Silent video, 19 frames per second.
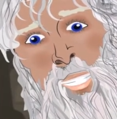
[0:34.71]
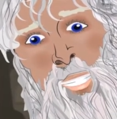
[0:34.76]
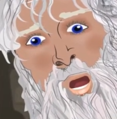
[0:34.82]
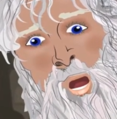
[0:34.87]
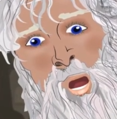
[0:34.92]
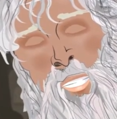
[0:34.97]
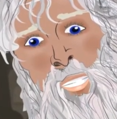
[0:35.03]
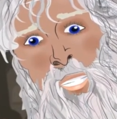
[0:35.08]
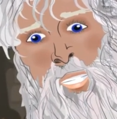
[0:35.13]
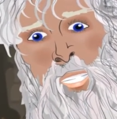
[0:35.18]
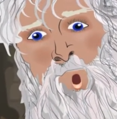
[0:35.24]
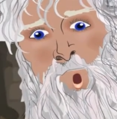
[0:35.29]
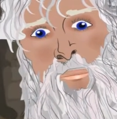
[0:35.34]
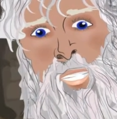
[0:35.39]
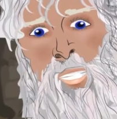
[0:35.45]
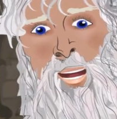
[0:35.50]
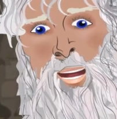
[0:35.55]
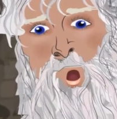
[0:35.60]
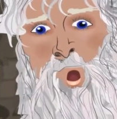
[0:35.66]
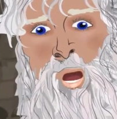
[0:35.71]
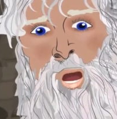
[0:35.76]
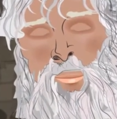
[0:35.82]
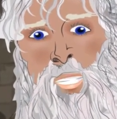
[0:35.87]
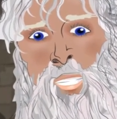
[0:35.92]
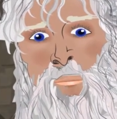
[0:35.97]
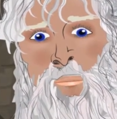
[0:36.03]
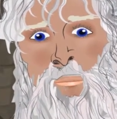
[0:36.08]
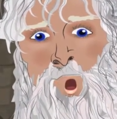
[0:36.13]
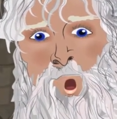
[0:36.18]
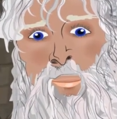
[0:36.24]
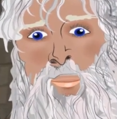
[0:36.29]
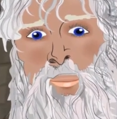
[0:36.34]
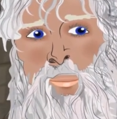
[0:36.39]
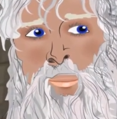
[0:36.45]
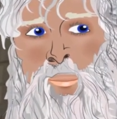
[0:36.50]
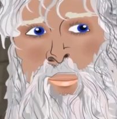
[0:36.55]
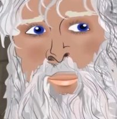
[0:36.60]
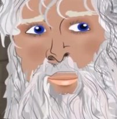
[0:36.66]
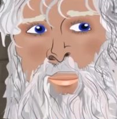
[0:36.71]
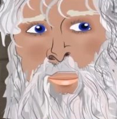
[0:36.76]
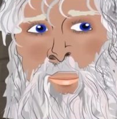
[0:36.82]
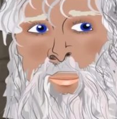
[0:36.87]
Guest's sincerest poems,